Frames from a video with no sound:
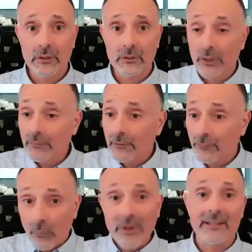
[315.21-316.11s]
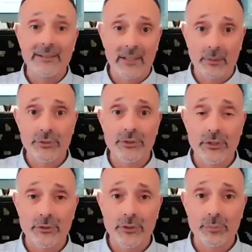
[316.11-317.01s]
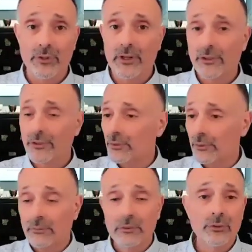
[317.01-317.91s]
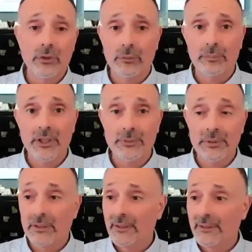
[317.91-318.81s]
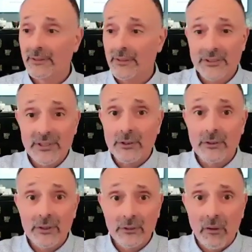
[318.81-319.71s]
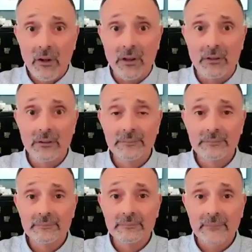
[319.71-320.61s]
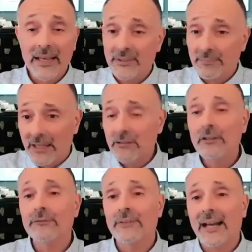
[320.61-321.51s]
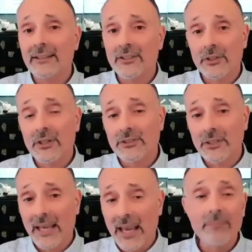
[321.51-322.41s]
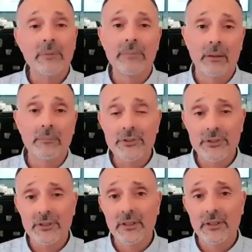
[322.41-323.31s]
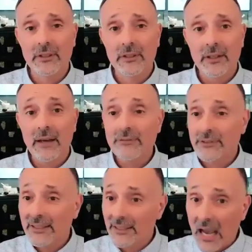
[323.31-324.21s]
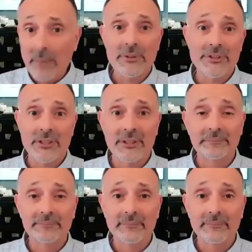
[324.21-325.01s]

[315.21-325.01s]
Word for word: or even avoiding dental procedures prior to joint replacement, does any good at all. As a matter of fact, the studies that have been published have said the opposite